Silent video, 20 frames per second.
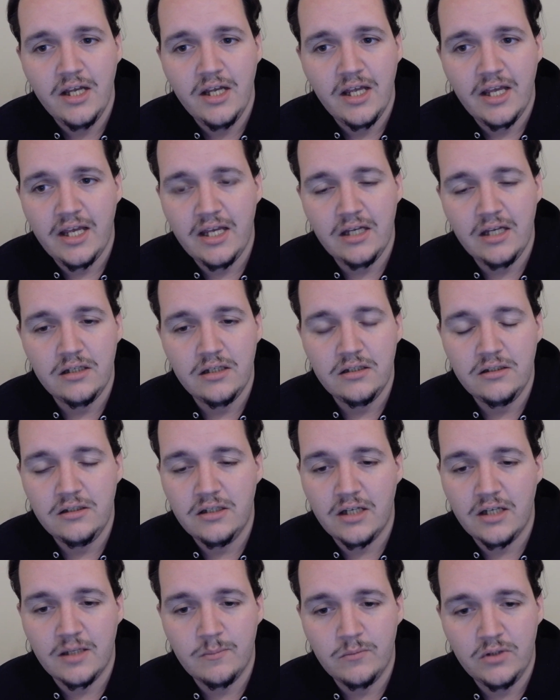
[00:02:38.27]
and
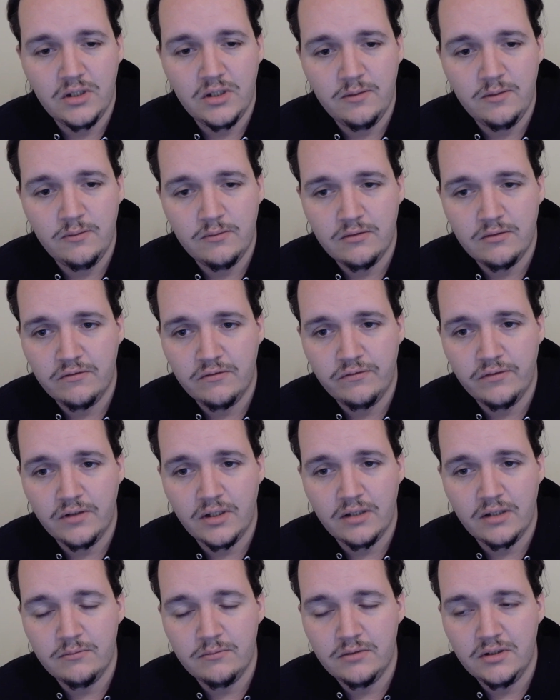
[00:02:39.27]
I'm gonna
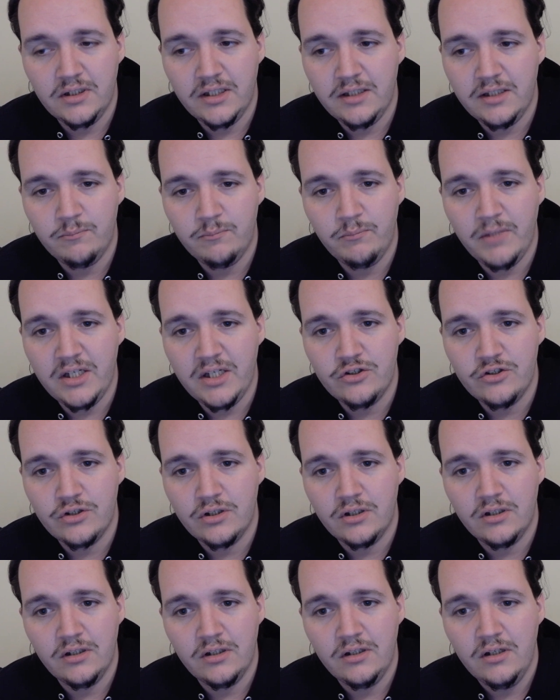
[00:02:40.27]
make
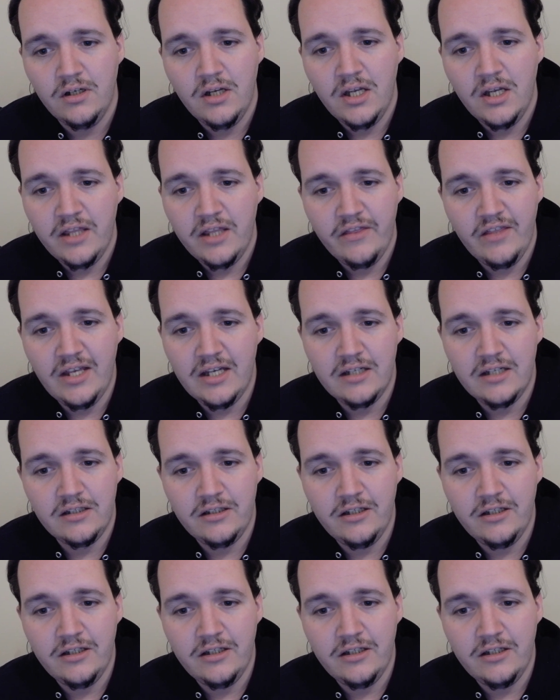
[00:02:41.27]
sure that,